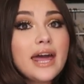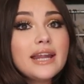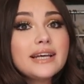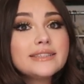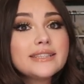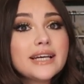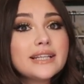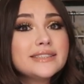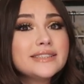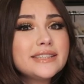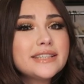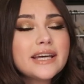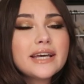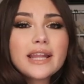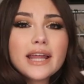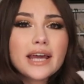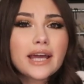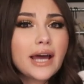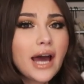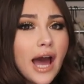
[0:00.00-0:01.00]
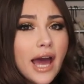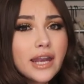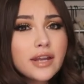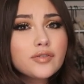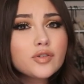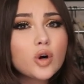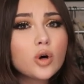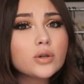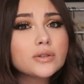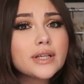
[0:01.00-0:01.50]
and it tends to get like kind
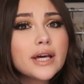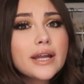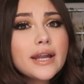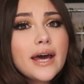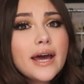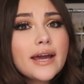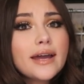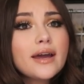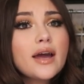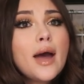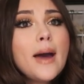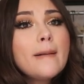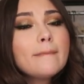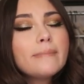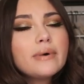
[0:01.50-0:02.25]
of cold at night